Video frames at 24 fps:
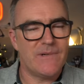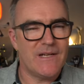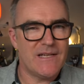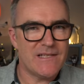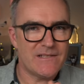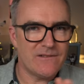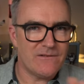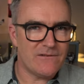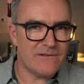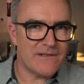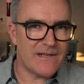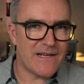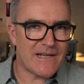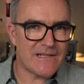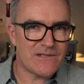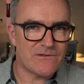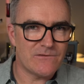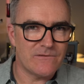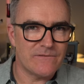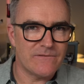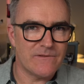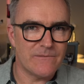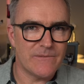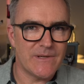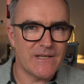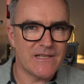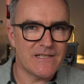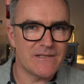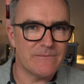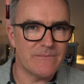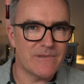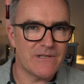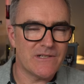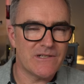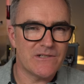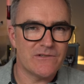It's not natural for me
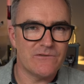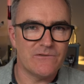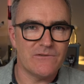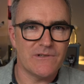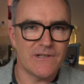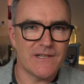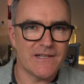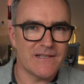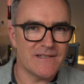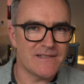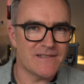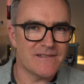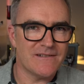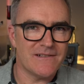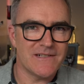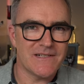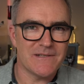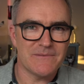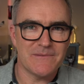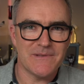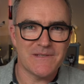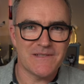to be short and concise